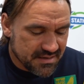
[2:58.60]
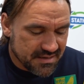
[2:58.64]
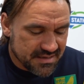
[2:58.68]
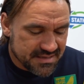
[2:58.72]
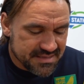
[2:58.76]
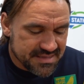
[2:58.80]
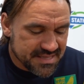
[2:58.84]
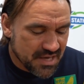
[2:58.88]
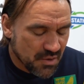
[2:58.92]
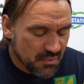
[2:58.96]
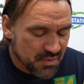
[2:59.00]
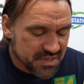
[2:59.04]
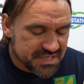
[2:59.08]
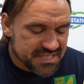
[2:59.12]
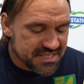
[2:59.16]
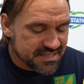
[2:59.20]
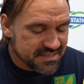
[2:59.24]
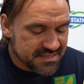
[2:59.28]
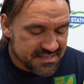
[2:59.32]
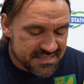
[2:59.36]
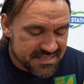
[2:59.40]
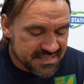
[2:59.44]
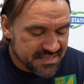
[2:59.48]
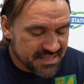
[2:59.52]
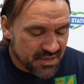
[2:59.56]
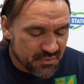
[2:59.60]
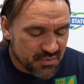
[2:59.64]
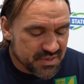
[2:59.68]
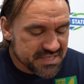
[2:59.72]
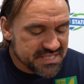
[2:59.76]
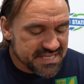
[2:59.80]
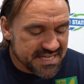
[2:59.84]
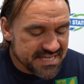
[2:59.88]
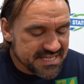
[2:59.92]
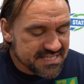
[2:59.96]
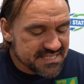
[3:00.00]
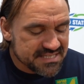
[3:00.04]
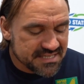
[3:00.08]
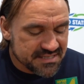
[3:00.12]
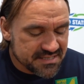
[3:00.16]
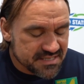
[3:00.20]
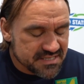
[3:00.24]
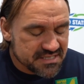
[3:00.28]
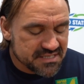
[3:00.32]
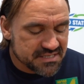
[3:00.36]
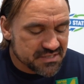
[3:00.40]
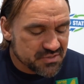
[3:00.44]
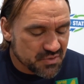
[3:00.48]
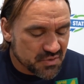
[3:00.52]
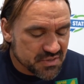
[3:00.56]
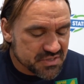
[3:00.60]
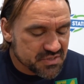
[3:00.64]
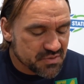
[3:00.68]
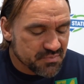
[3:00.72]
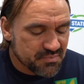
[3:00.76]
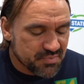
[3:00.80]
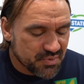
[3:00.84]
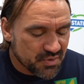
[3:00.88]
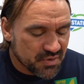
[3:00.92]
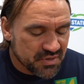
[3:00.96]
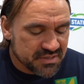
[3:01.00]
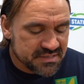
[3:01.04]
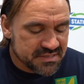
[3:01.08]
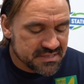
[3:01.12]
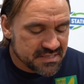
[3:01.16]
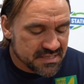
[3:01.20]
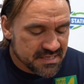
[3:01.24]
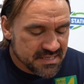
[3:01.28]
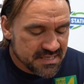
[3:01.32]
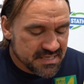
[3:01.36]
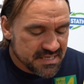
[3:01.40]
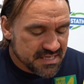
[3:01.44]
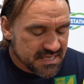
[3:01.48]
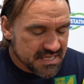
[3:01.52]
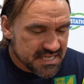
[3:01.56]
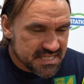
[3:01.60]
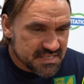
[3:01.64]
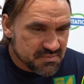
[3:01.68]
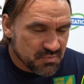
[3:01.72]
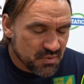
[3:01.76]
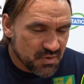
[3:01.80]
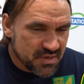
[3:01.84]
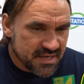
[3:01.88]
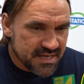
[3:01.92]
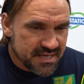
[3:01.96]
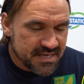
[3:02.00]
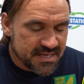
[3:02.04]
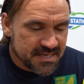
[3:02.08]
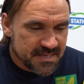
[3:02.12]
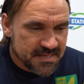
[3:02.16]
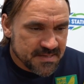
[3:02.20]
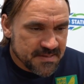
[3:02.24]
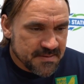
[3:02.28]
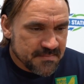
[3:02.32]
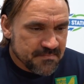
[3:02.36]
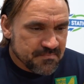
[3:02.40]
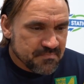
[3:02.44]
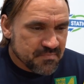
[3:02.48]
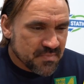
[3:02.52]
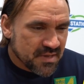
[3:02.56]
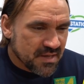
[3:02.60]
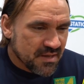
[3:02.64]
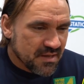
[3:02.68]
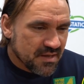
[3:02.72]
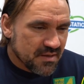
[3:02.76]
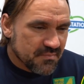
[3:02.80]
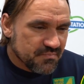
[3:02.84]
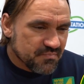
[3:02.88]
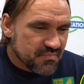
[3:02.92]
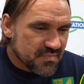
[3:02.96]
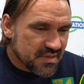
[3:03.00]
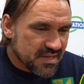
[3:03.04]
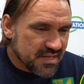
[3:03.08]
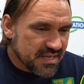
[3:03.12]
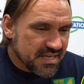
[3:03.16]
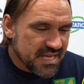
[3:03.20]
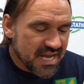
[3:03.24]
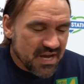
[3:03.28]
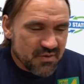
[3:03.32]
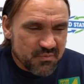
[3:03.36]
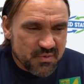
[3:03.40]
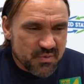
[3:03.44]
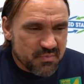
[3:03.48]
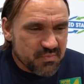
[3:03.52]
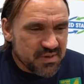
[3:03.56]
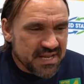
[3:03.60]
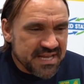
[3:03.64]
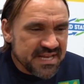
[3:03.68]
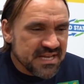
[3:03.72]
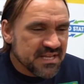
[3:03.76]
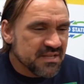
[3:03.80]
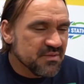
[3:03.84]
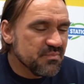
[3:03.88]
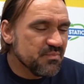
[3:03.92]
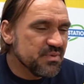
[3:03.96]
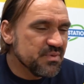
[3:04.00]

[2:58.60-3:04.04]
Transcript: in nowadays, and this is also important. It's more like yeah, we're playing in a